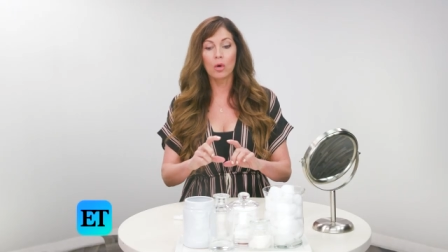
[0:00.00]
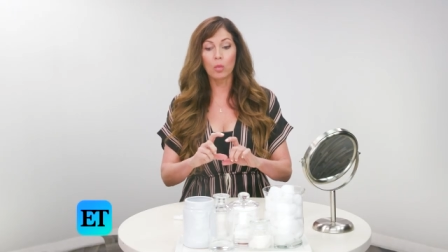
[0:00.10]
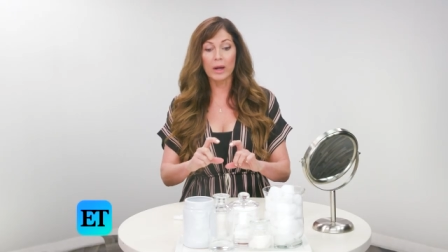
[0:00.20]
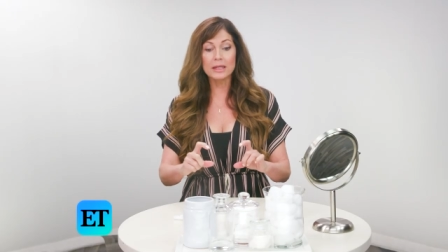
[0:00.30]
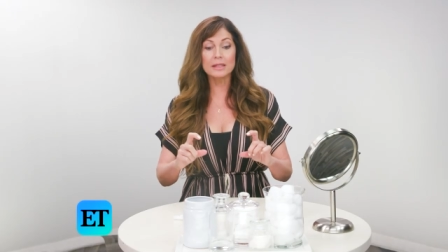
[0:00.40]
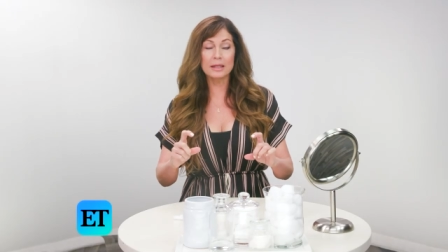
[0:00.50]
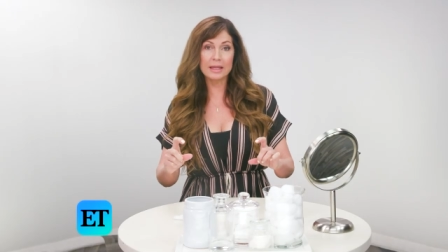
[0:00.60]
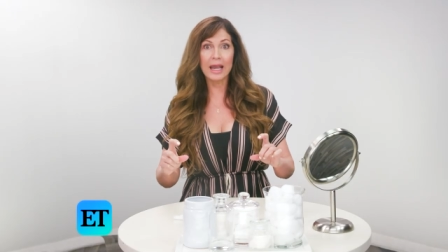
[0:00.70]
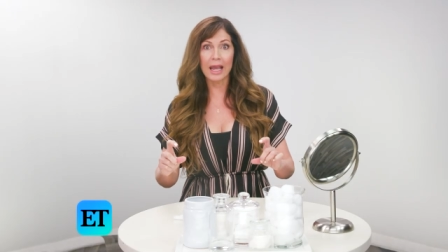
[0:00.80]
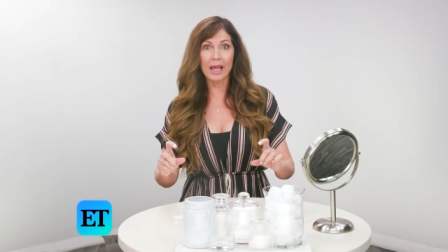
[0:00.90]
what is the
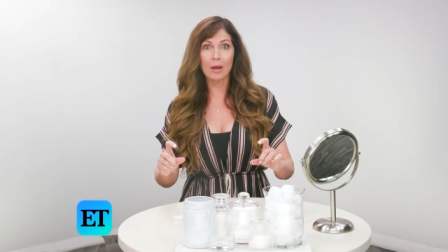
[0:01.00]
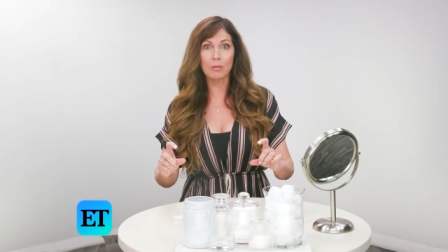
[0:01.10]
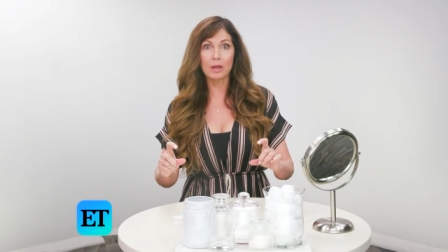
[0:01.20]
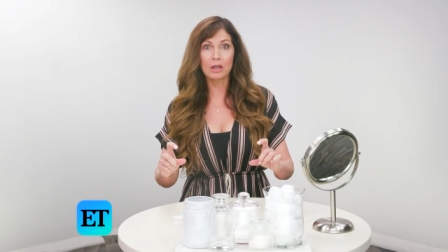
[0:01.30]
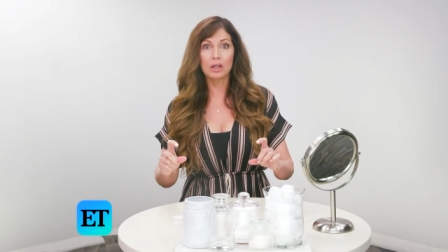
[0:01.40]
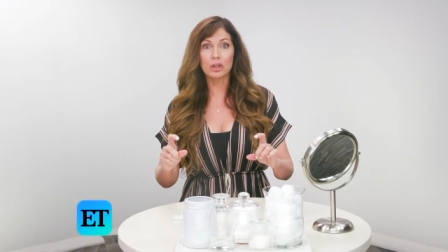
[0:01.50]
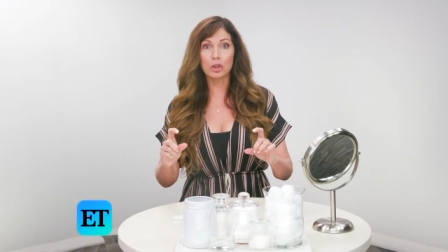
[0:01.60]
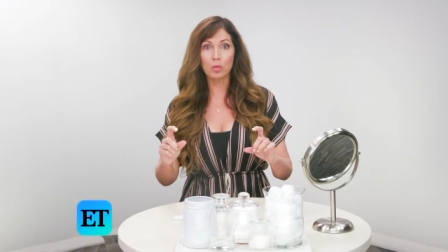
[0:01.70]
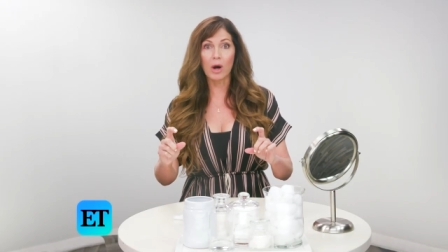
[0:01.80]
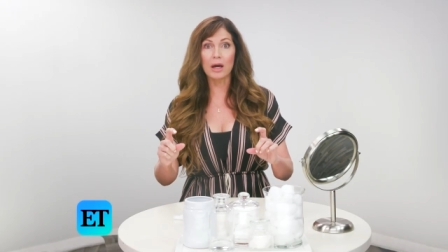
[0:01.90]
name
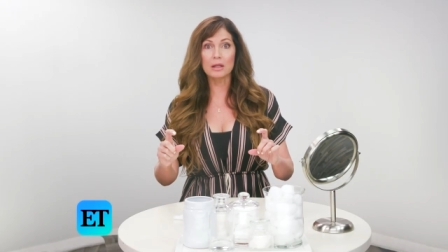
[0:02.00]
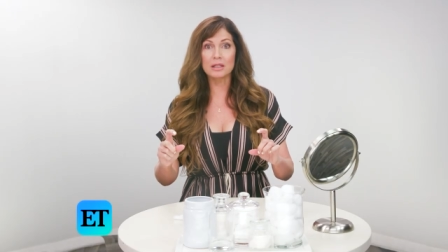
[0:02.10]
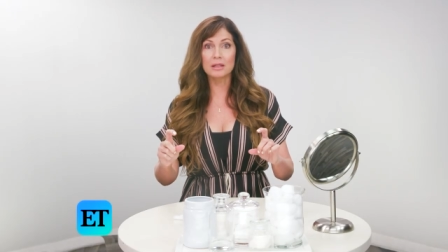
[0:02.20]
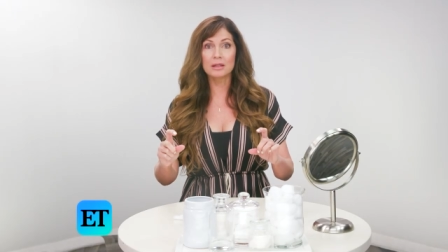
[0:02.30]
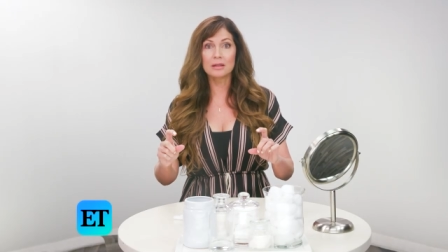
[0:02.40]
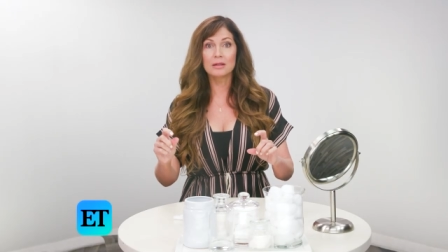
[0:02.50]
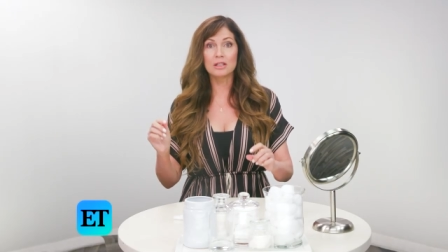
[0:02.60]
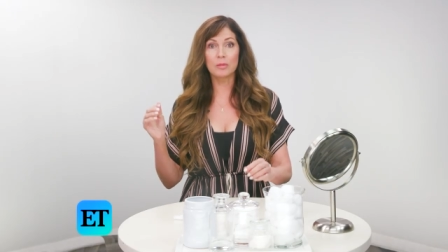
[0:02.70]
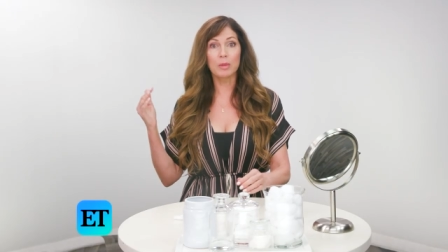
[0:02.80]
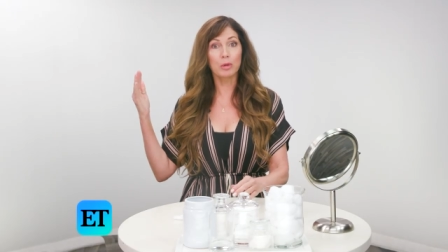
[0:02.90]
you want
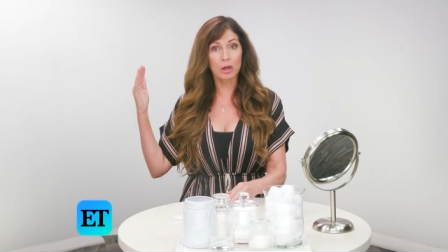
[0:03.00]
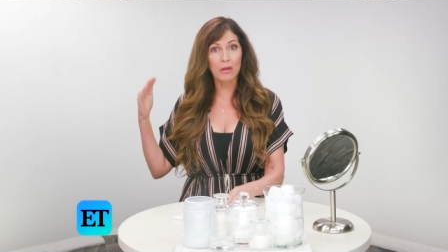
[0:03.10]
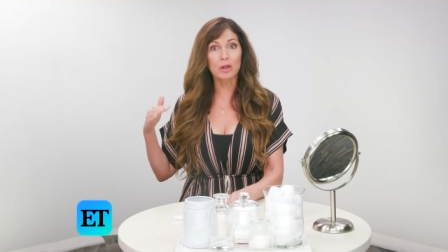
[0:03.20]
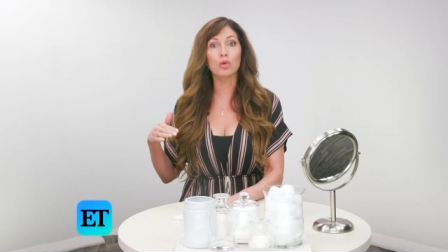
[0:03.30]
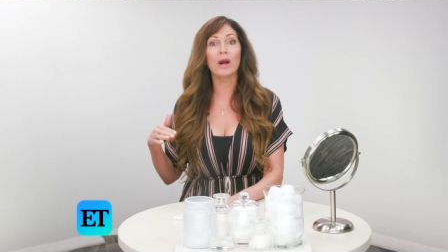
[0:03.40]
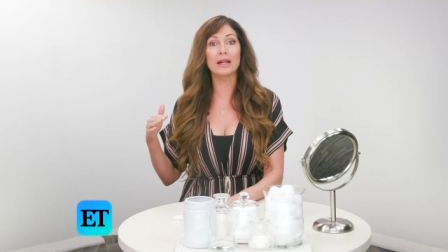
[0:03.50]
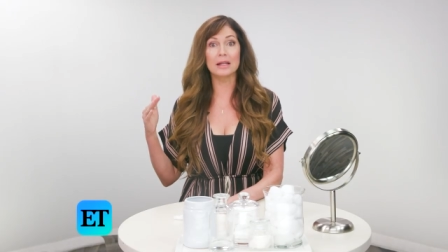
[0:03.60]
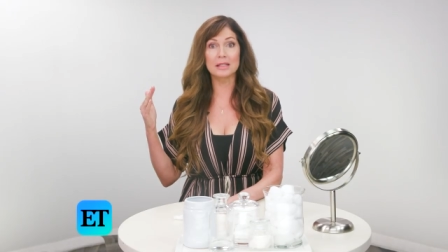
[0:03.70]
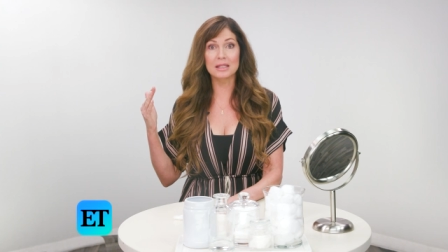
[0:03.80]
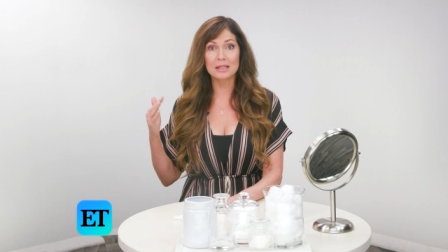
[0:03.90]
to be put on the
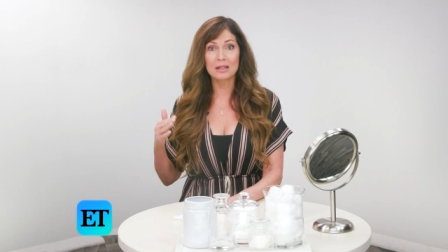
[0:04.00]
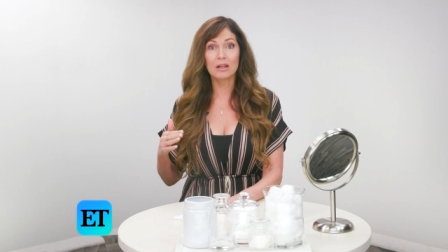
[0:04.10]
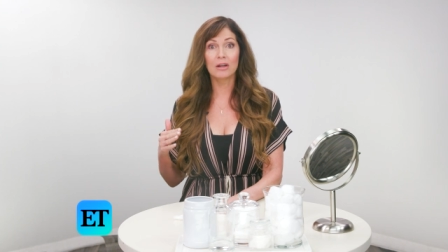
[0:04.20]
credits?